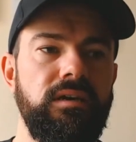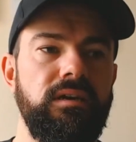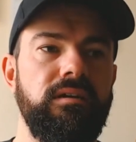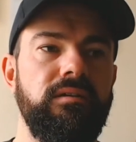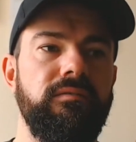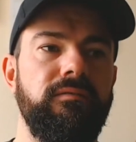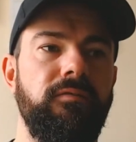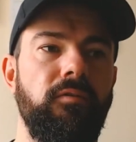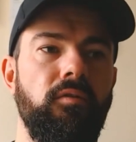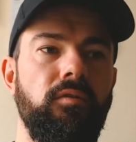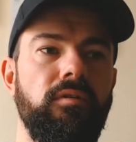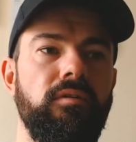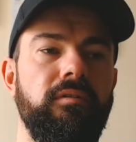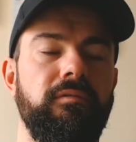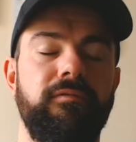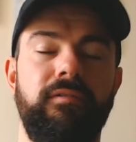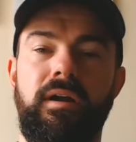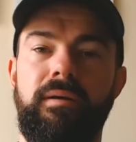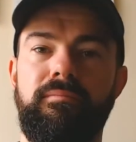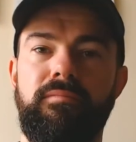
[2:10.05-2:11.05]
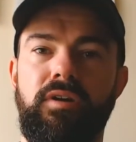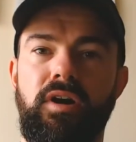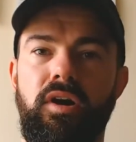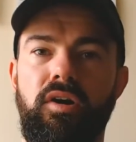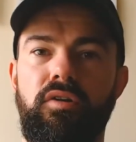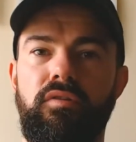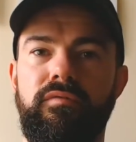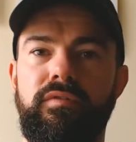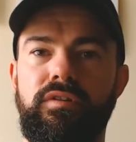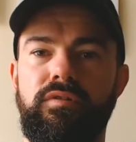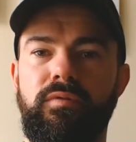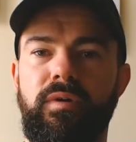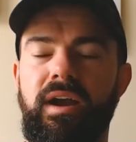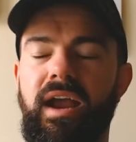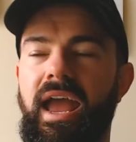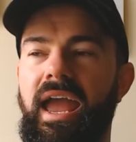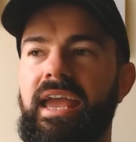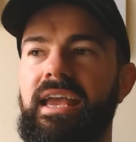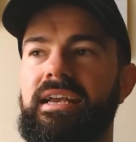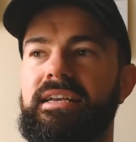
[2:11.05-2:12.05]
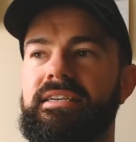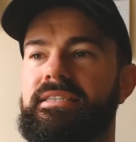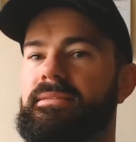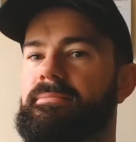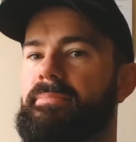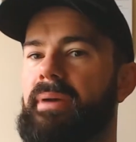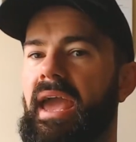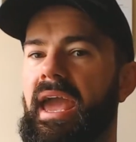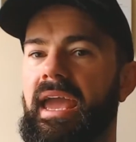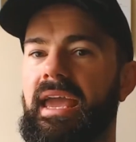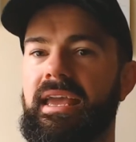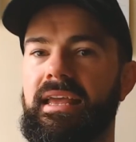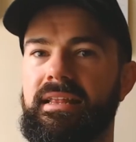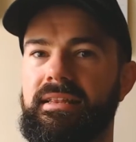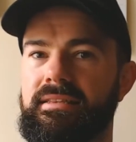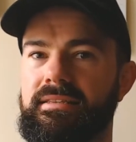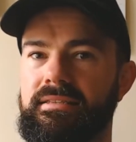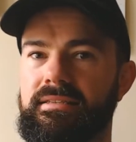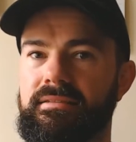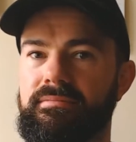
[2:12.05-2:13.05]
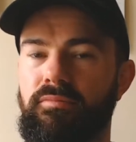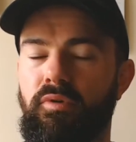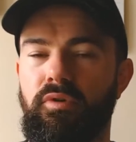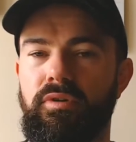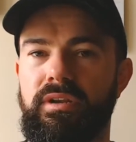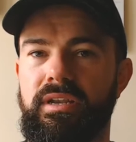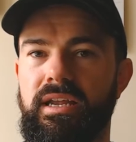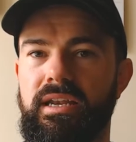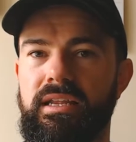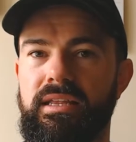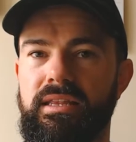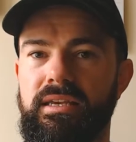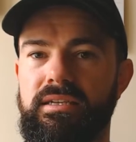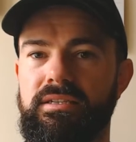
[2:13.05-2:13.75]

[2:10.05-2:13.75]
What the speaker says: from COVID were aches and pains more than anything.